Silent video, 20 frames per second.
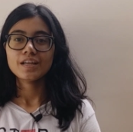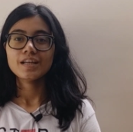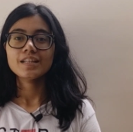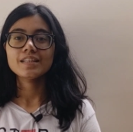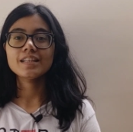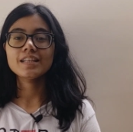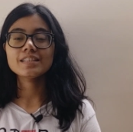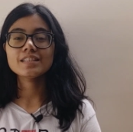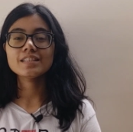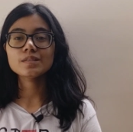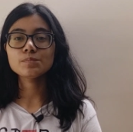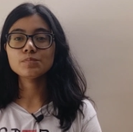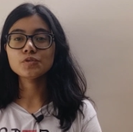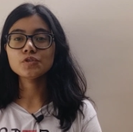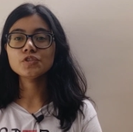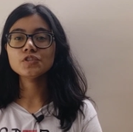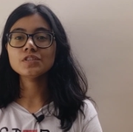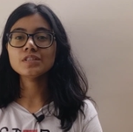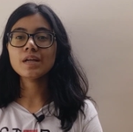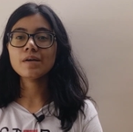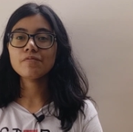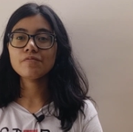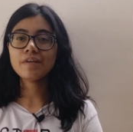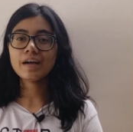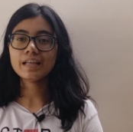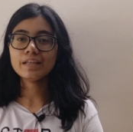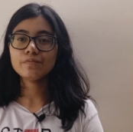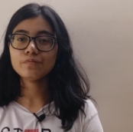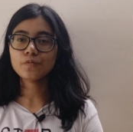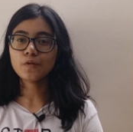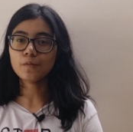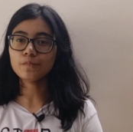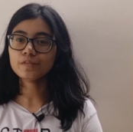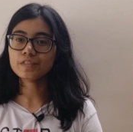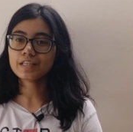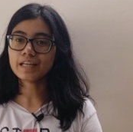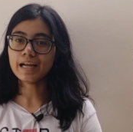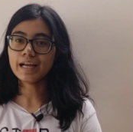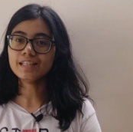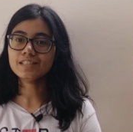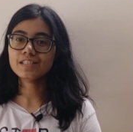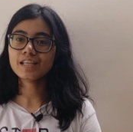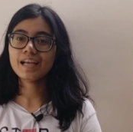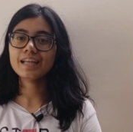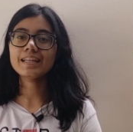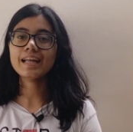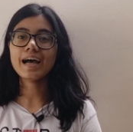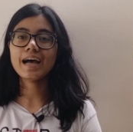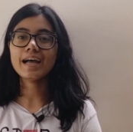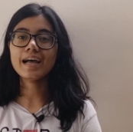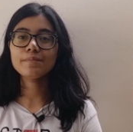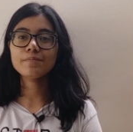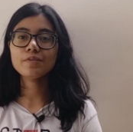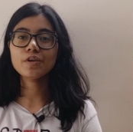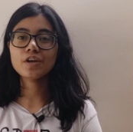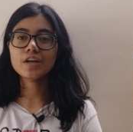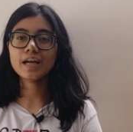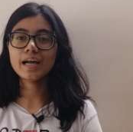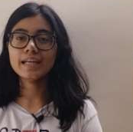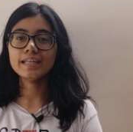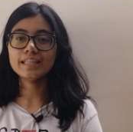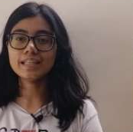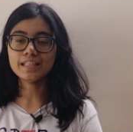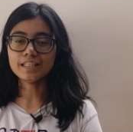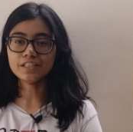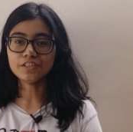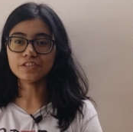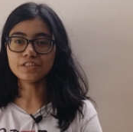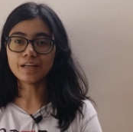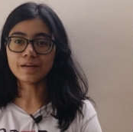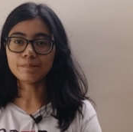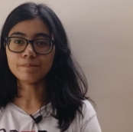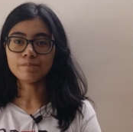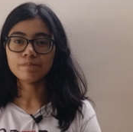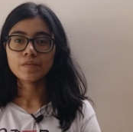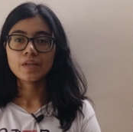This is Bootstrap 5 from scratch and I am your guide Alisha.